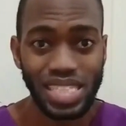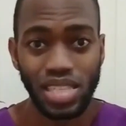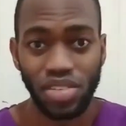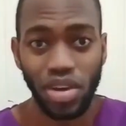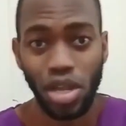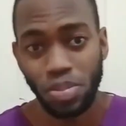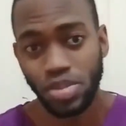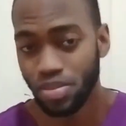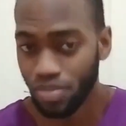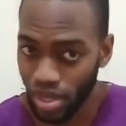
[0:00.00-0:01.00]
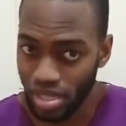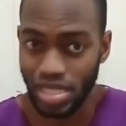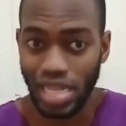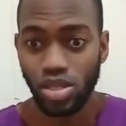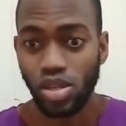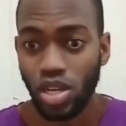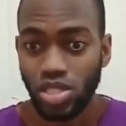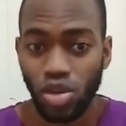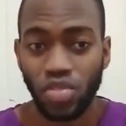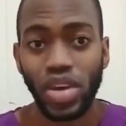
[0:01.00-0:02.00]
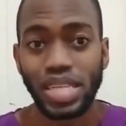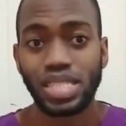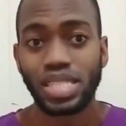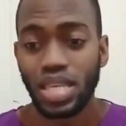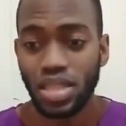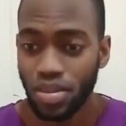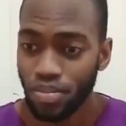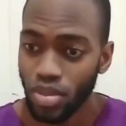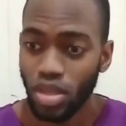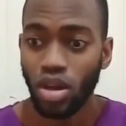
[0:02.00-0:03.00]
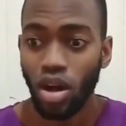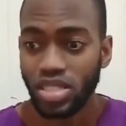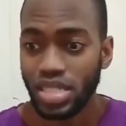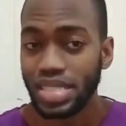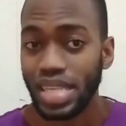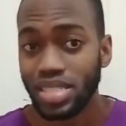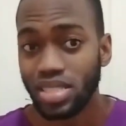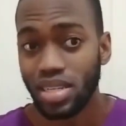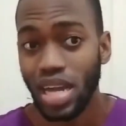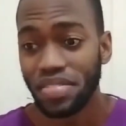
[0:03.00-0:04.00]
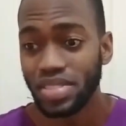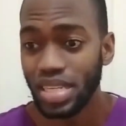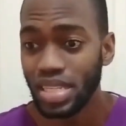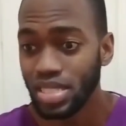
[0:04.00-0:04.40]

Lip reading: developed that could also affect the teeth, causing dental cavities,